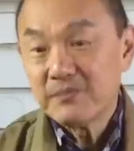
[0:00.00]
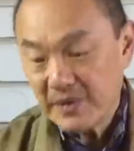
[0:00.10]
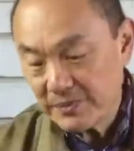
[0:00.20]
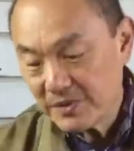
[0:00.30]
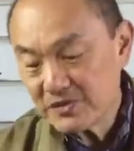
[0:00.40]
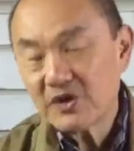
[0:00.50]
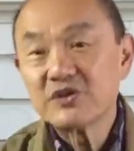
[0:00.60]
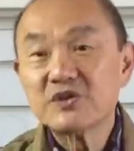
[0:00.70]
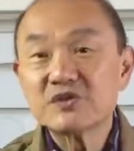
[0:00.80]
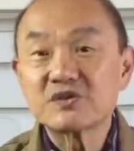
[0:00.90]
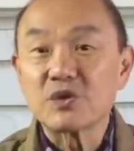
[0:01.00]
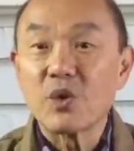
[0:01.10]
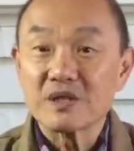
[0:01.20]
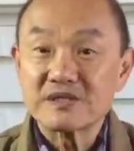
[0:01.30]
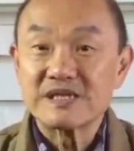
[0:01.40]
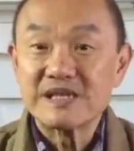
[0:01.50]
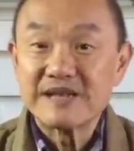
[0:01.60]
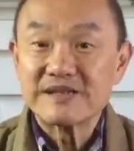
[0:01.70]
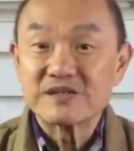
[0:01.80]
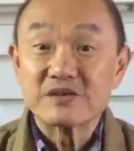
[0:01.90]
People not used to quality
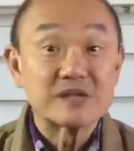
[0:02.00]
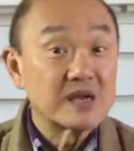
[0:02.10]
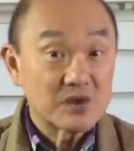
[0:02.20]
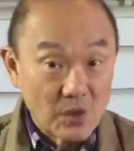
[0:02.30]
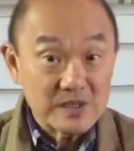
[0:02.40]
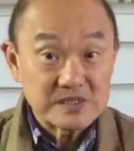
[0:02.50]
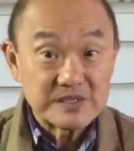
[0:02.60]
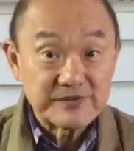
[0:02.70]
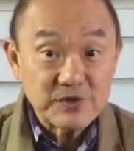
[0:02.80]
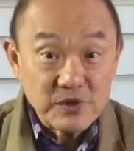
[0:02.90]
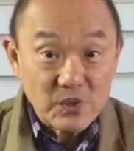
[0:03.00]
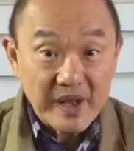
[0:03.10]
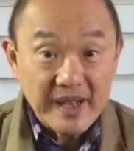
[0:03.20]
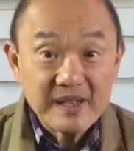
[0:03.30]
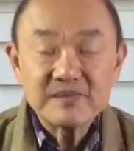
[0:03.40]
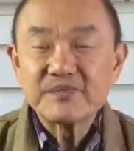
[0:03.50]
leathers on quality footwear,